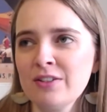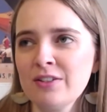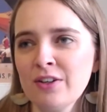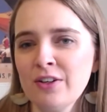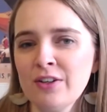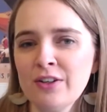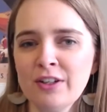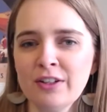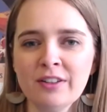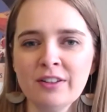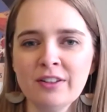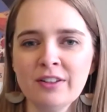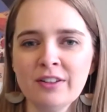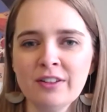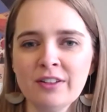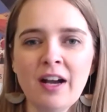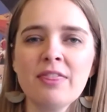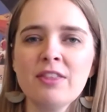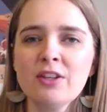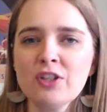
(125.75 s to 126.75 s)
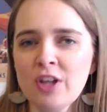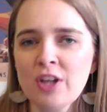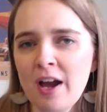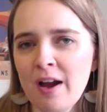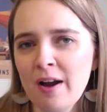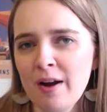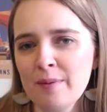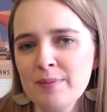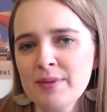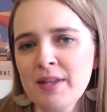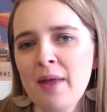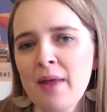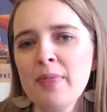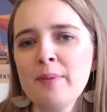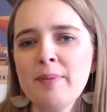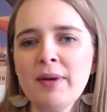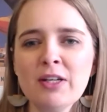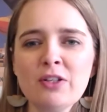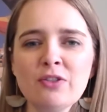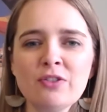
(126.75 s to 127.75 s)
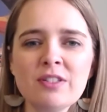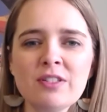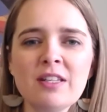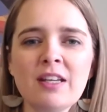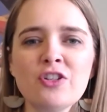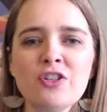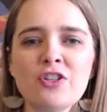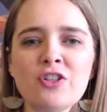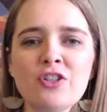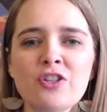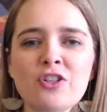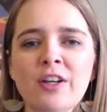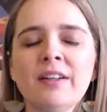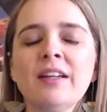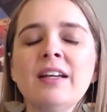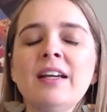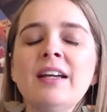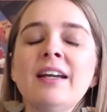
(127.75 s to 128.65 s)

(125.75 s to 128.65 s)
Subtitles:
So, at the shops, at the petrol station,